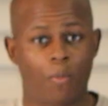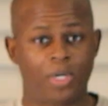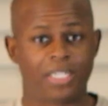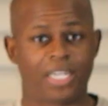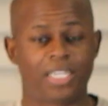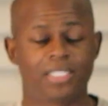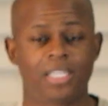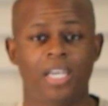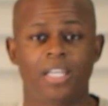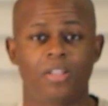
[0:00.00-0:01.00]
when it does,
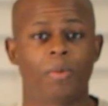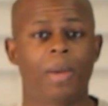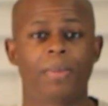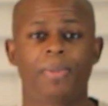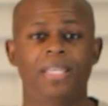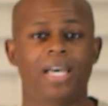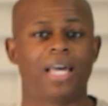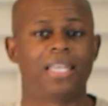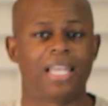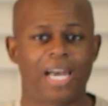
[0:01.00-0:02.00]
there might be a
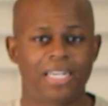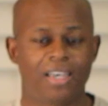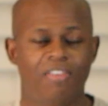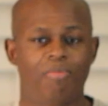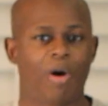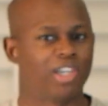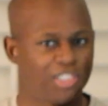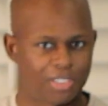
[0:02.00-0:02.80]
lot of margin